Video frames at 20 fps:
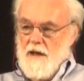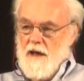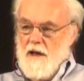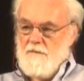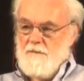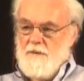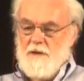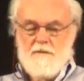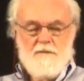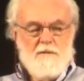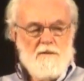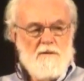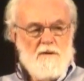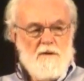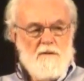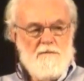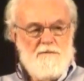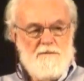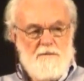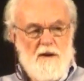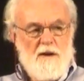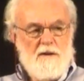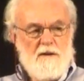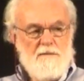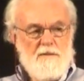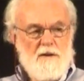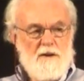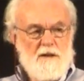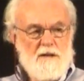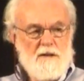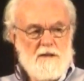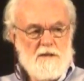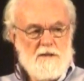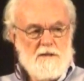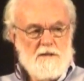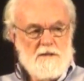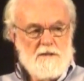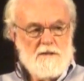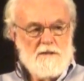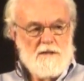have been very,
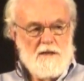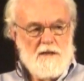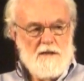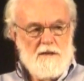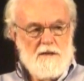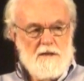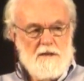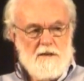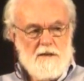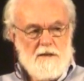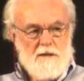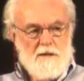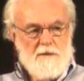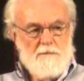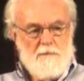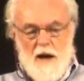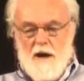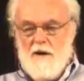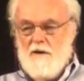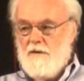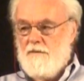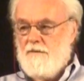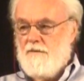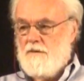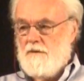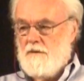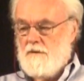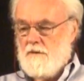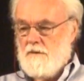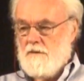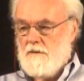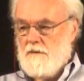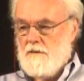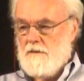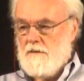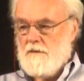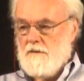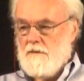very powerful.